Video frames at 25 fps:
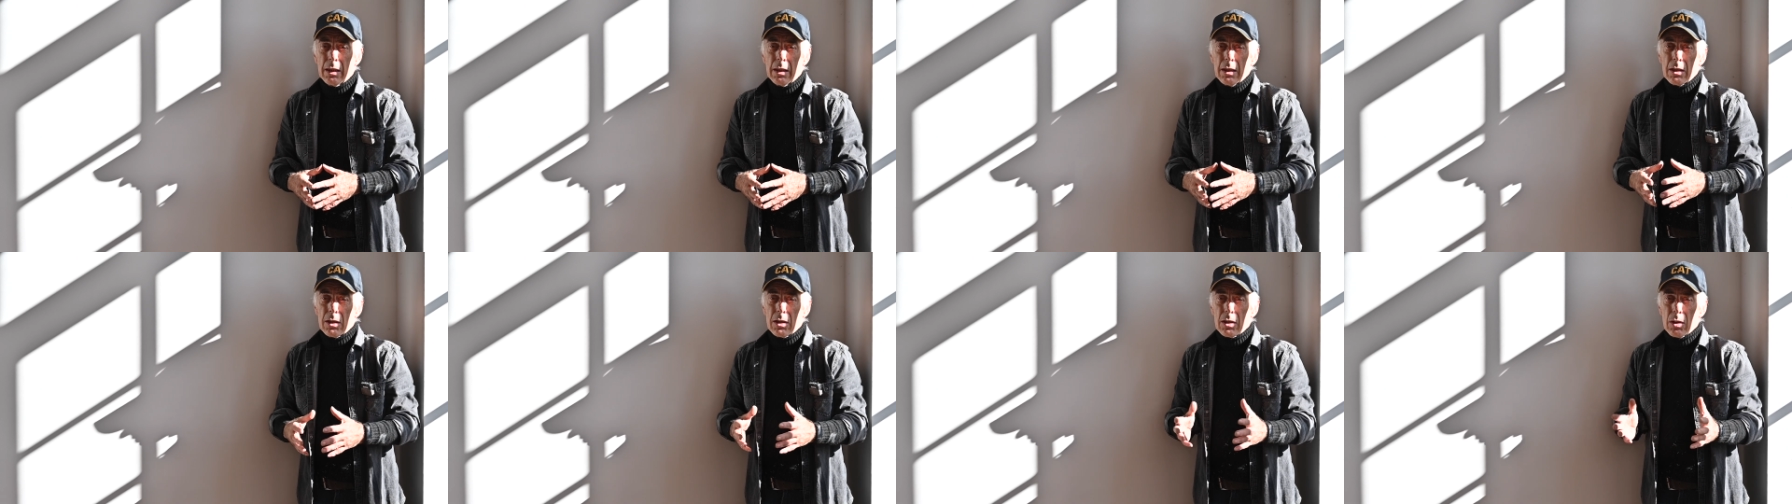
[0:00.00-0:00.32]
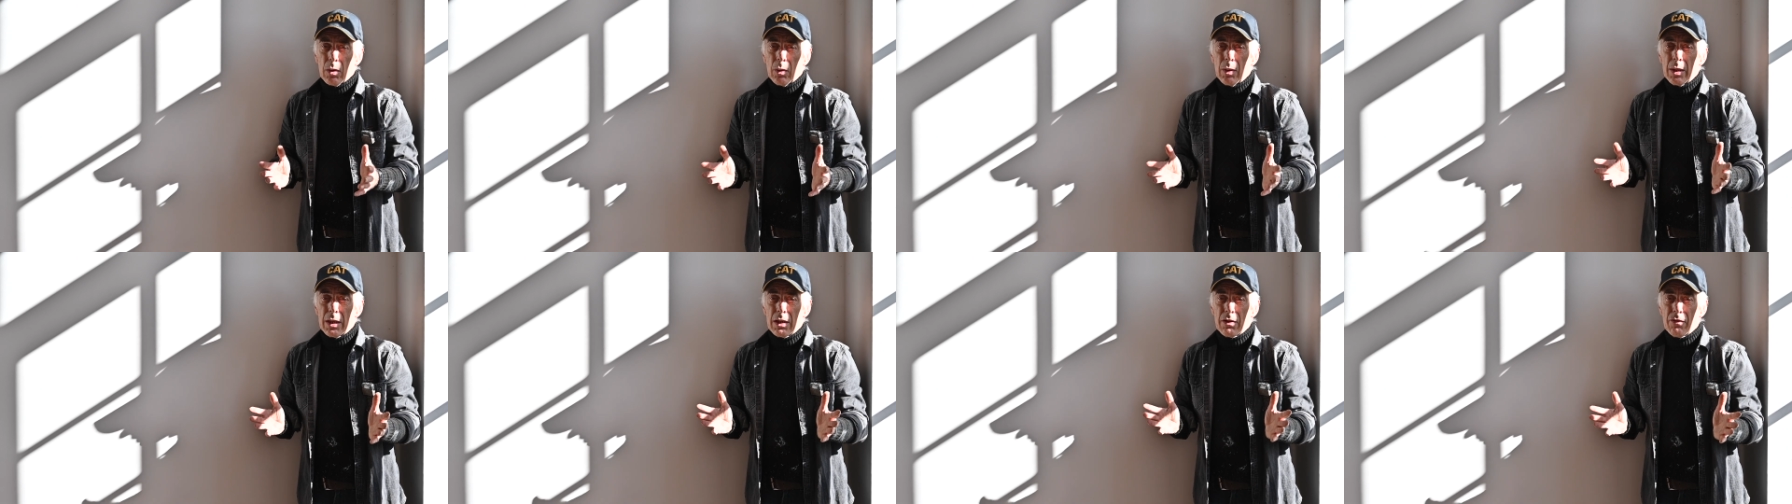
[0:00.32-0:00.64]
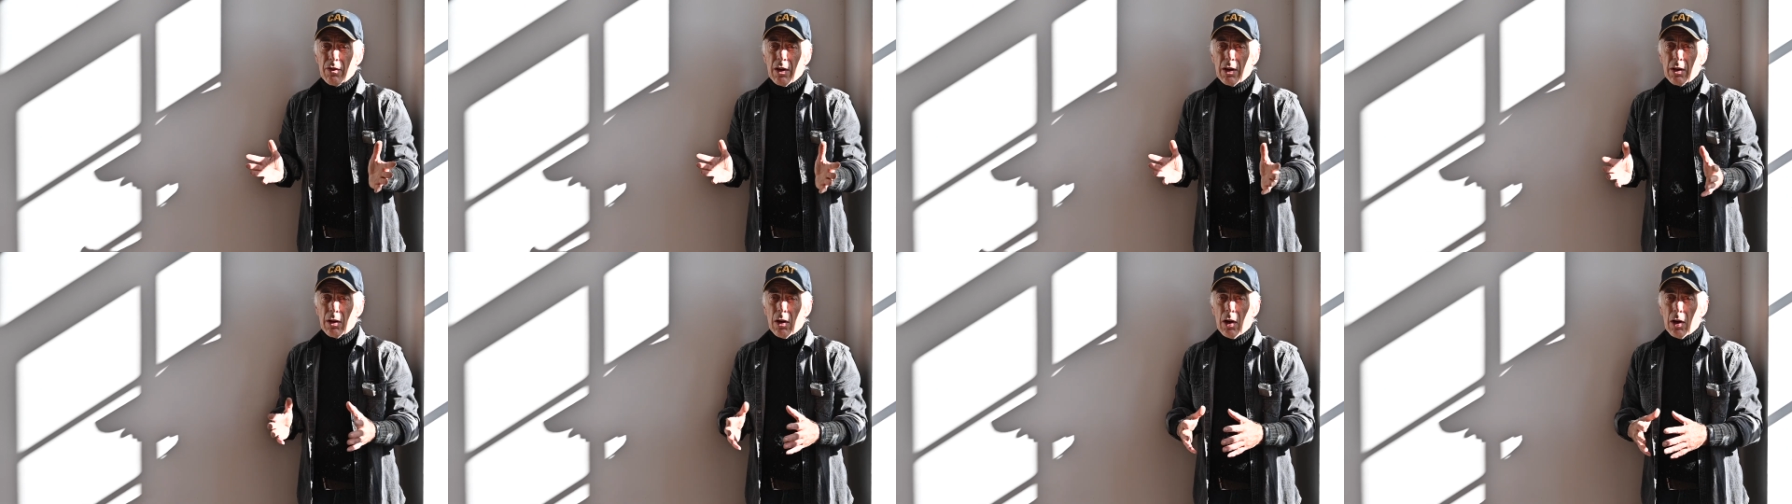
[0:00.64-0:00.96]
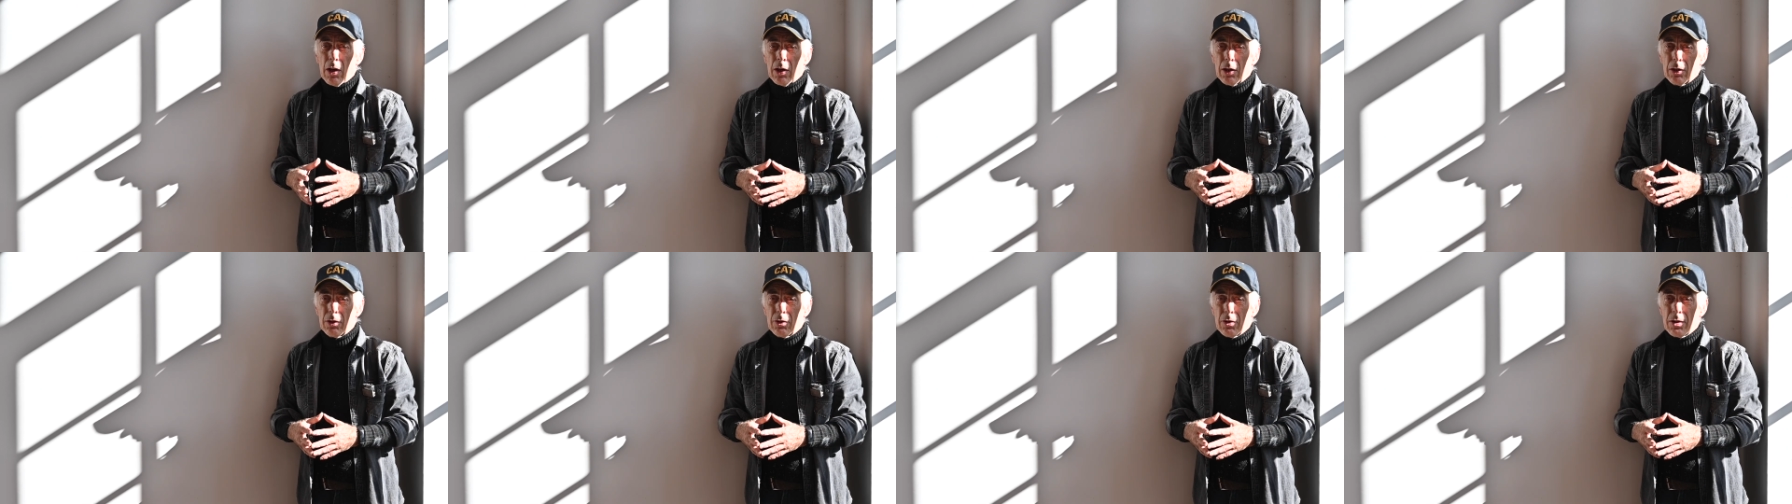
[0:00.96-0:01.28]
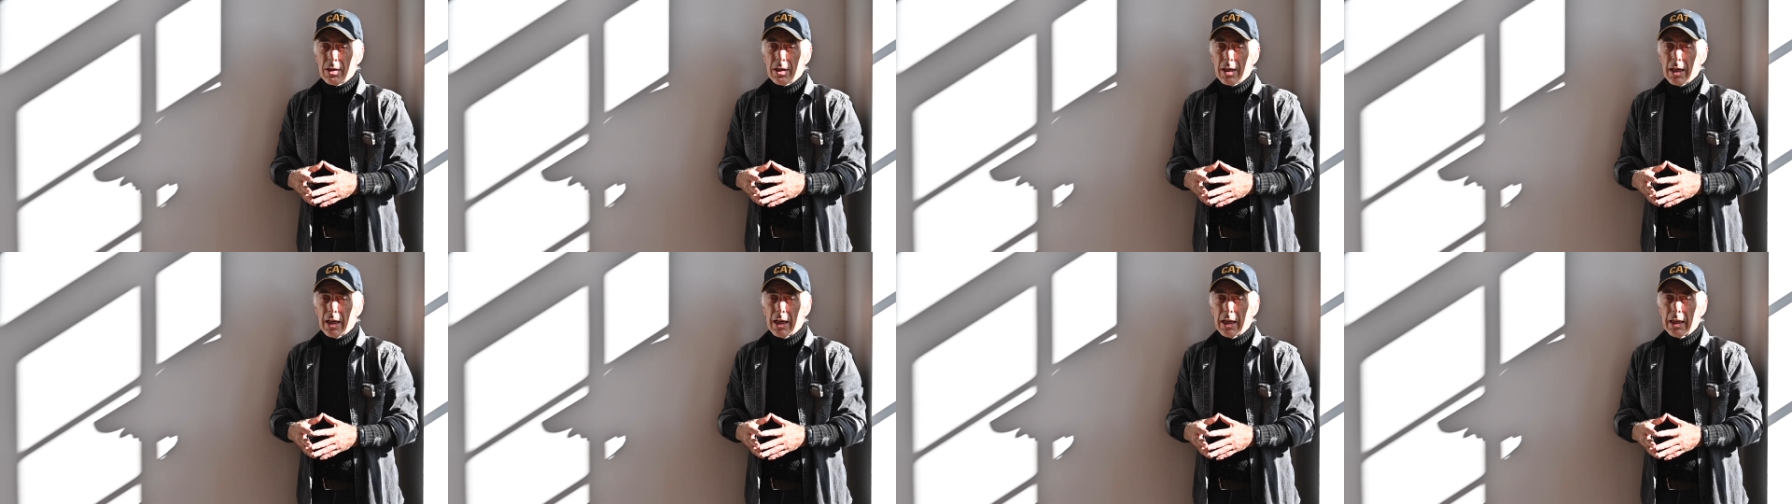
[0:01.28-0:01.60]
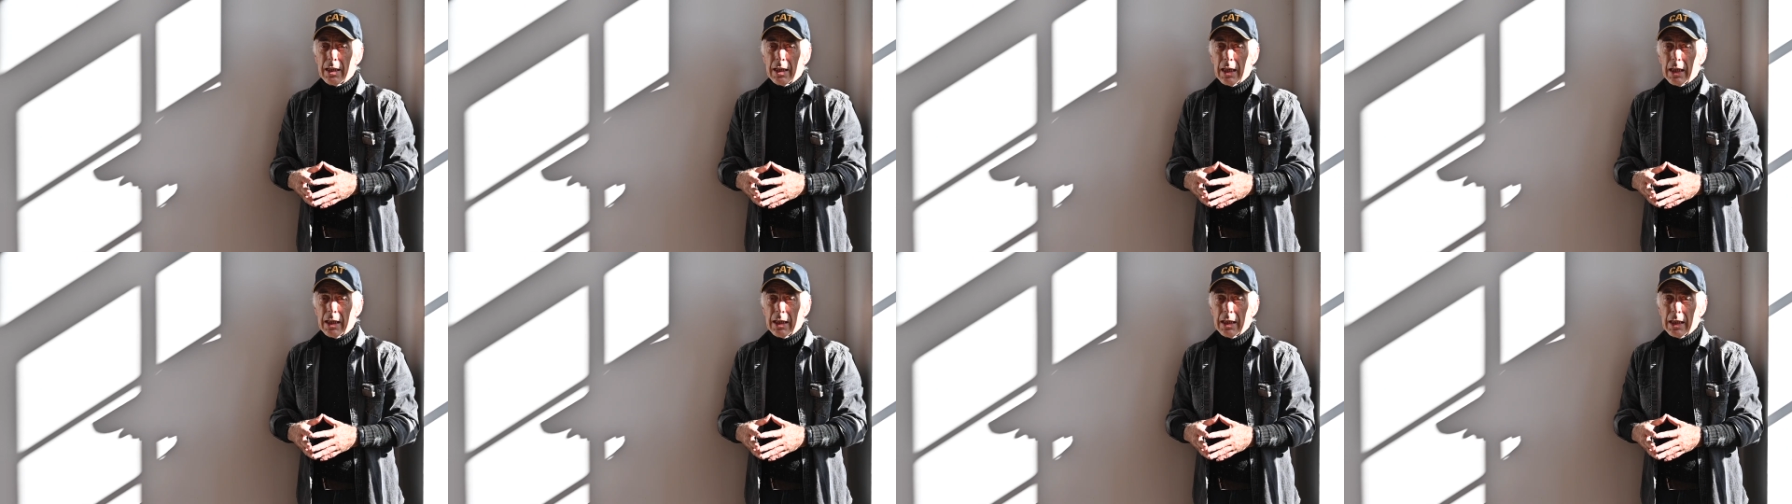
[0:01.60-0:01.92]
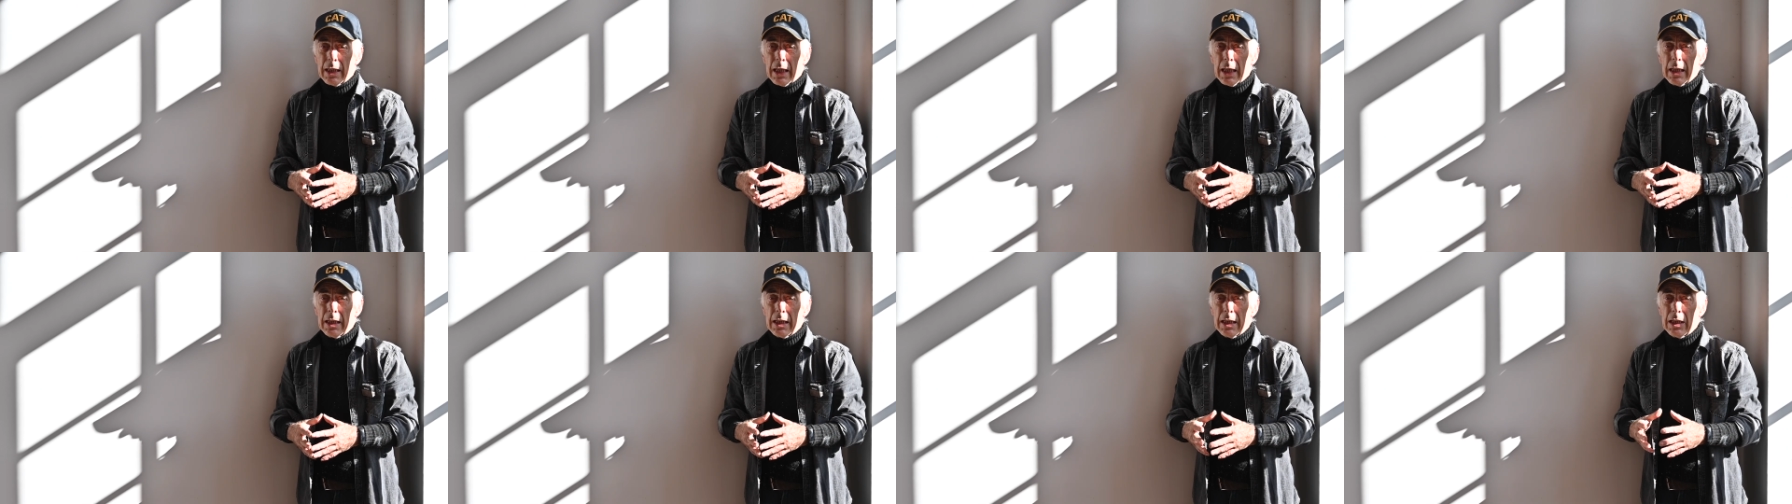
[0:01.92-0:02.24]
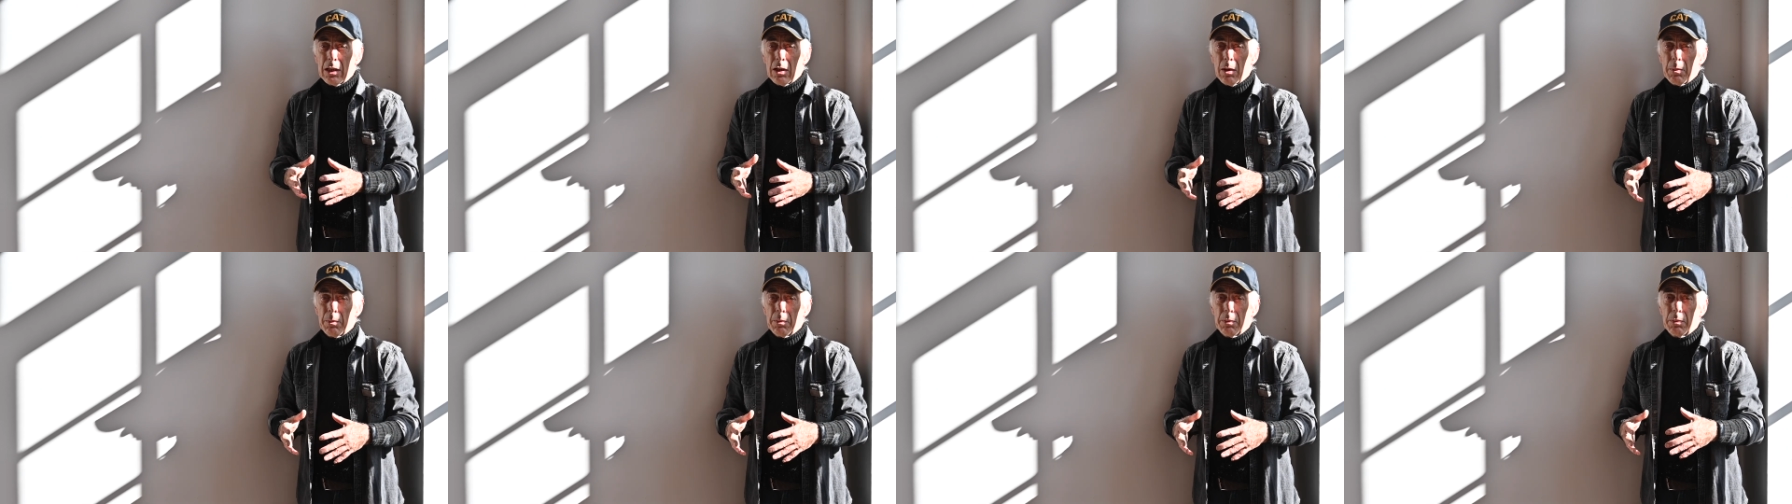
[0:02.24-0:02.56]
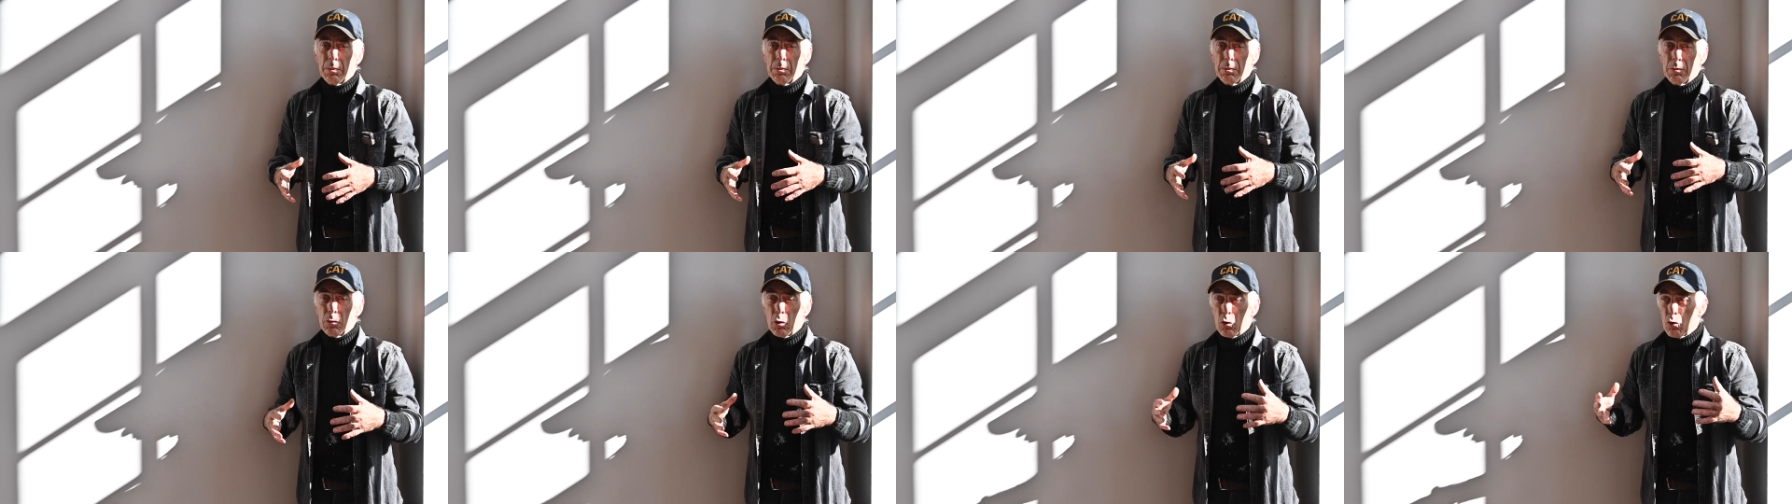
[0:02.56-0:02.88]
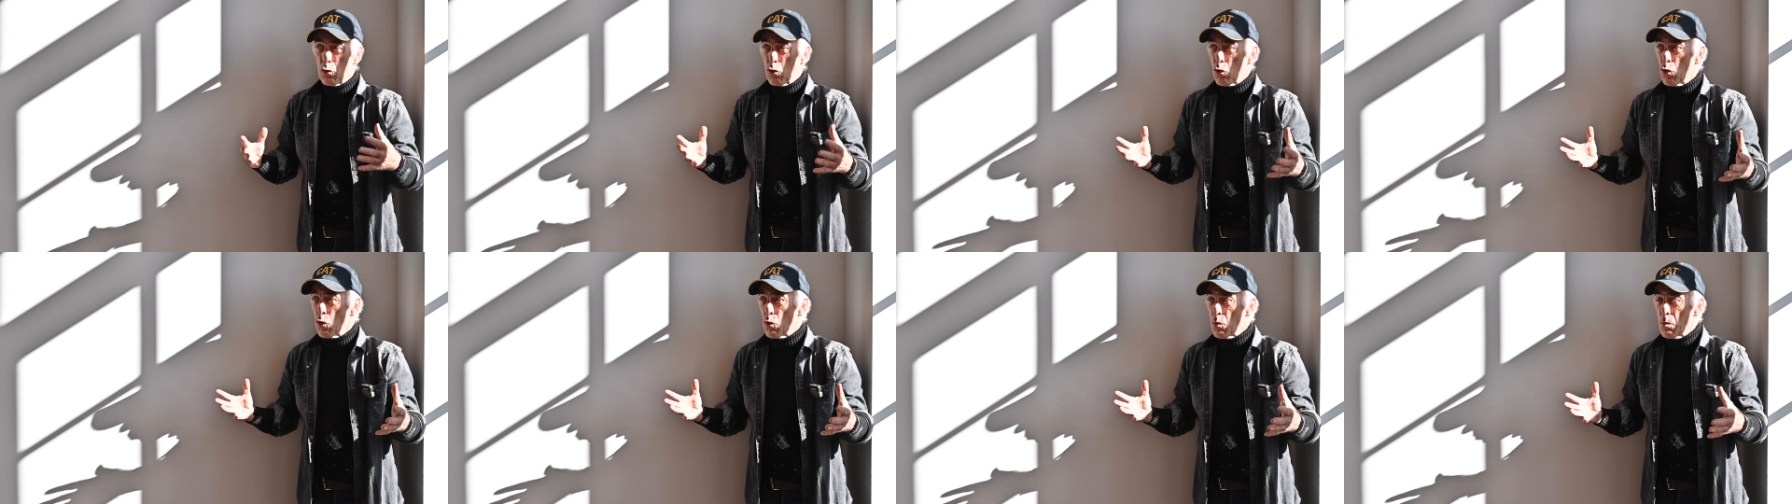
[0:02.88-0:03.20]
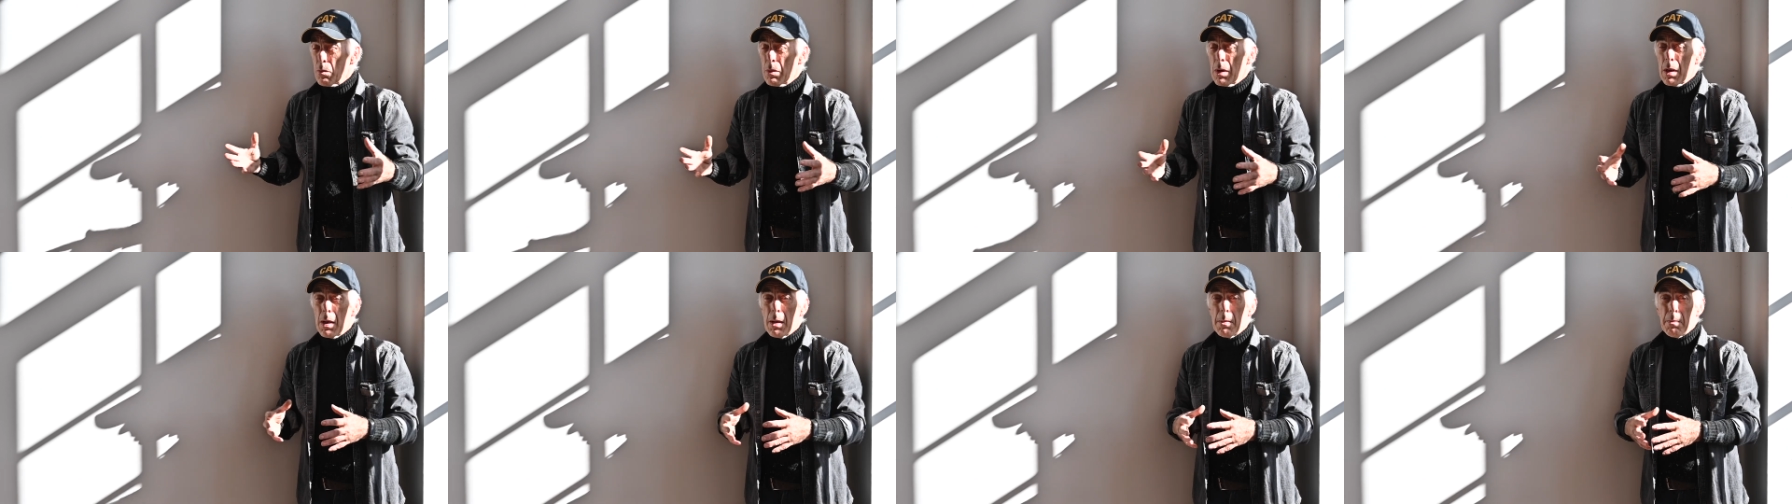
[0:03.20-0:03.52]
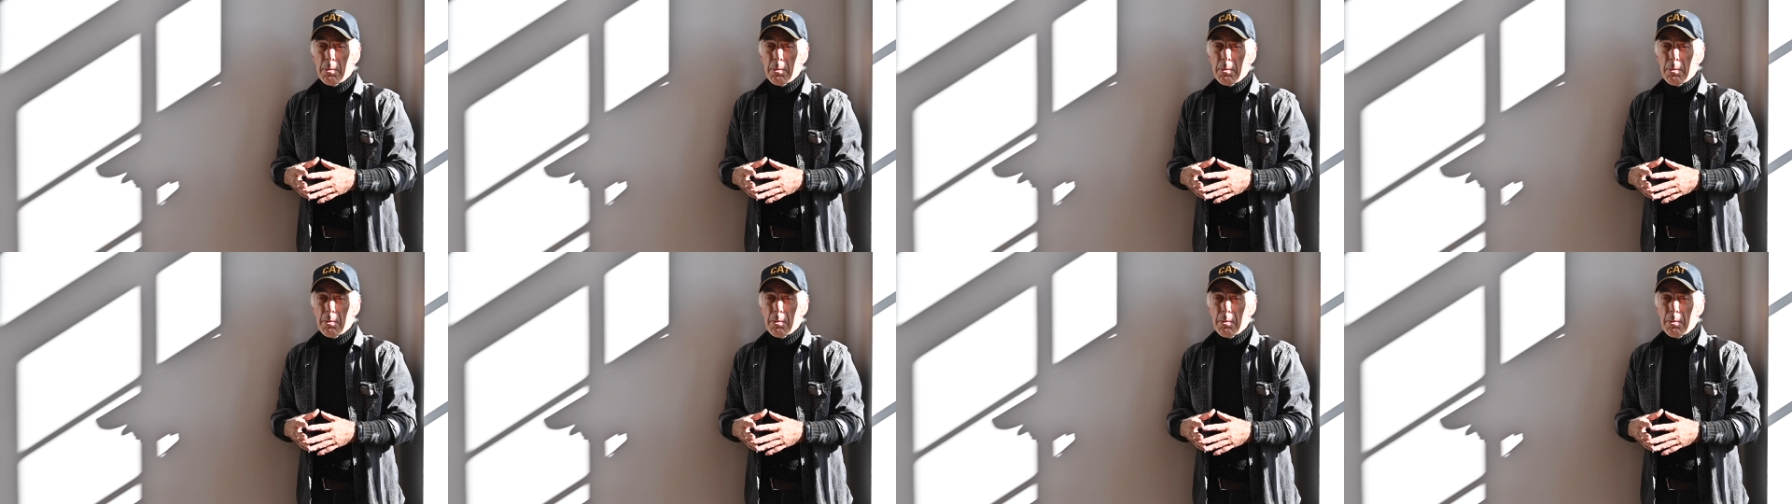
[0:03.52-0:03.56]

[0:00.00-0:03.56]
So it's very hard to say that it can heat up the room.